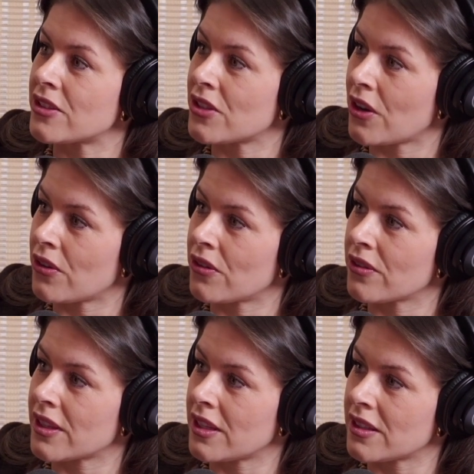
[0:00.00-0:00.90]
so
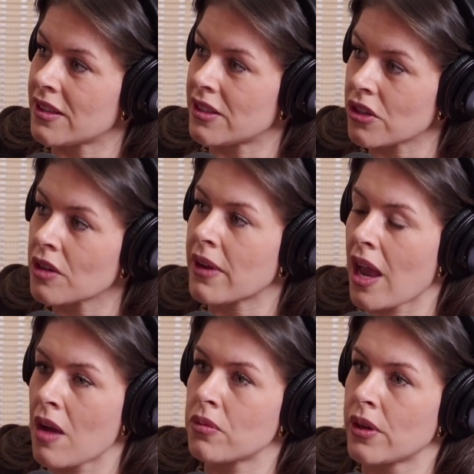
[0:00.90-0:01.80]
the term
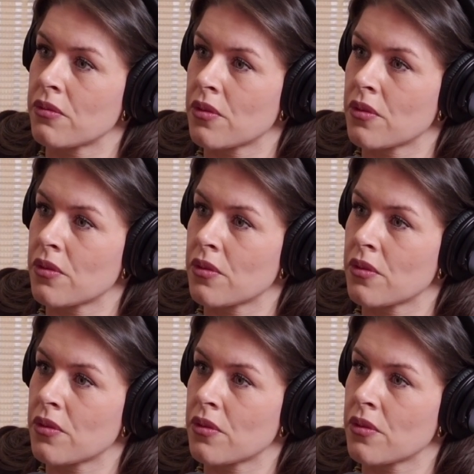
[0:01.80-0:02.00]
cowboy